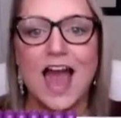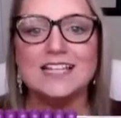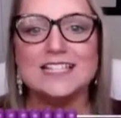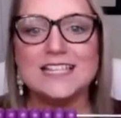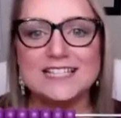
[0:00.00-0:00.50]

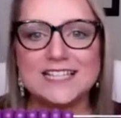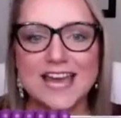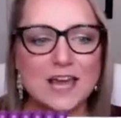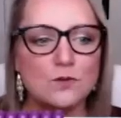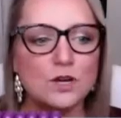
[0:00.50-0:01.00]
And
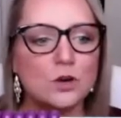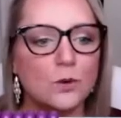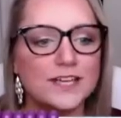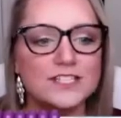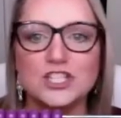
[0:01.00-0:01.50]
today we're
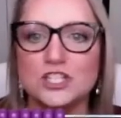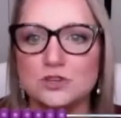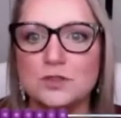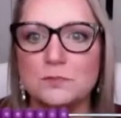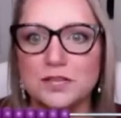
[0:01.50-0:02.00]
going to
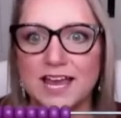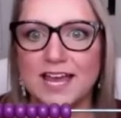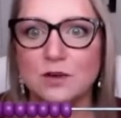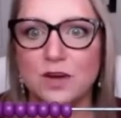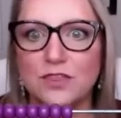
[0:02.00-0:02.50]
do the
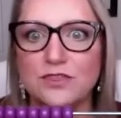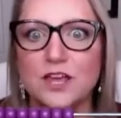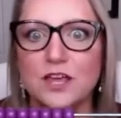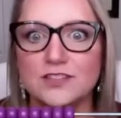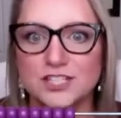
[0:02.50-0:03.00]
playing with
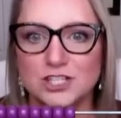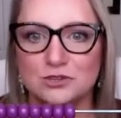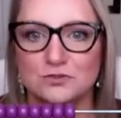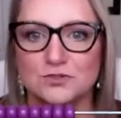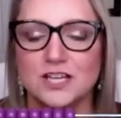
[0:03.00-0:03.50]
the
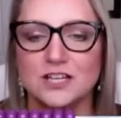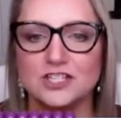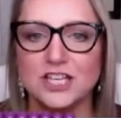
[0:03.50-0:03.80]
twos,